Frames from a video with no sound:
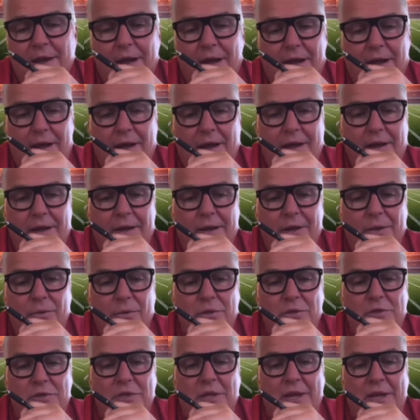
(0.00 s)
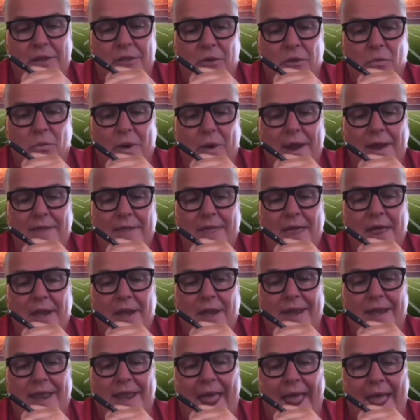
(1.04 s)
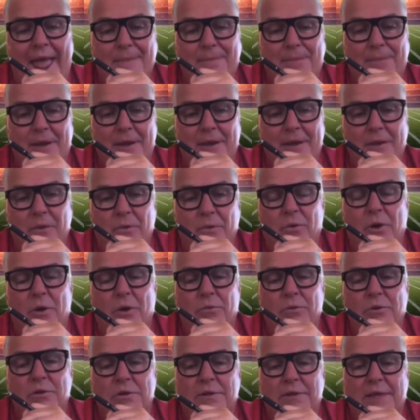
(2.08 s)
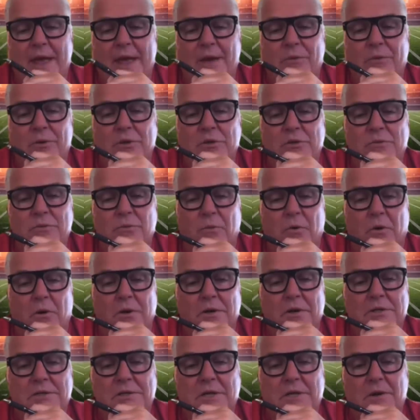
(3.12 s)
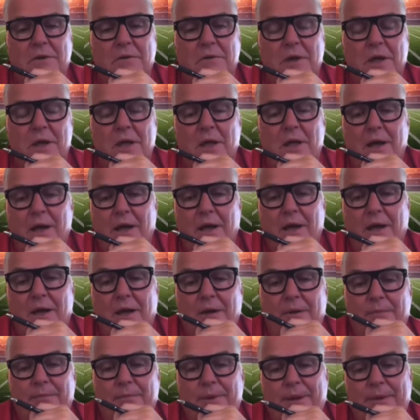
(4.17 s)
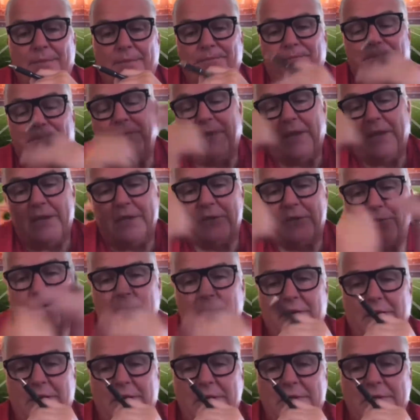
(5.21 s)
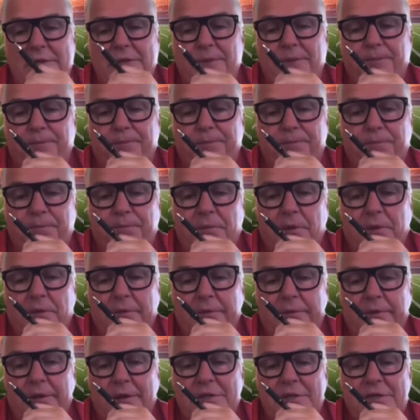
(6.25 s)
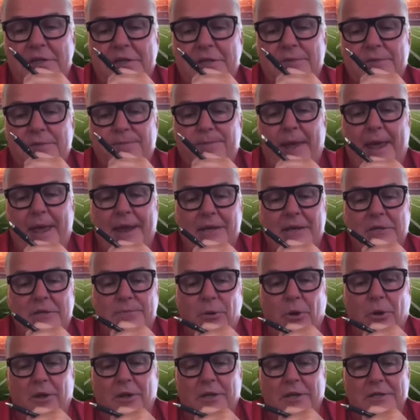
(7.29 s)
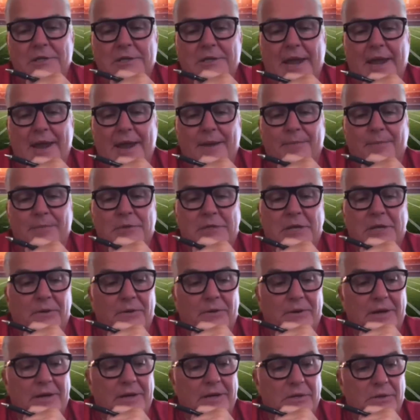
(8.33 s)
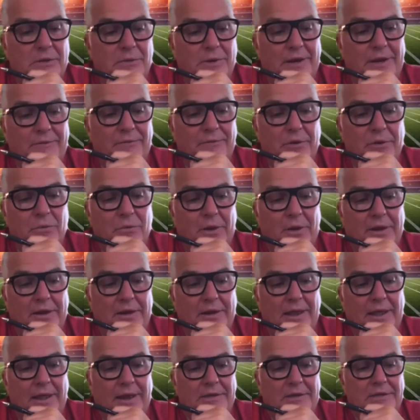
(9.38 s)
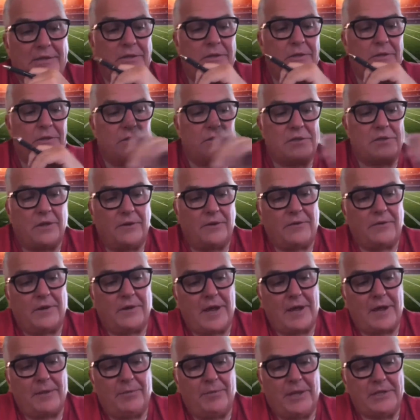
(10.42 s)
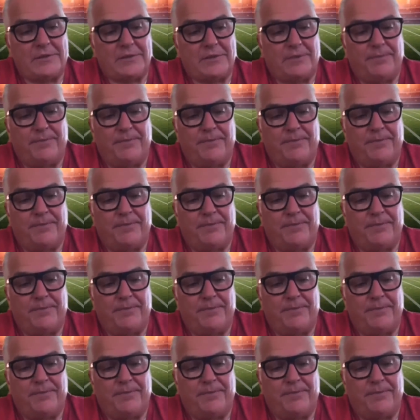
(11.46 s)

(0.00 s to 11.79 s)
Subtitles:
It was in the way that it happened that was wrong. So, but it is what it is. It's his bat, his ball, his game. So he can do whatever he'd like to do. So God bless him.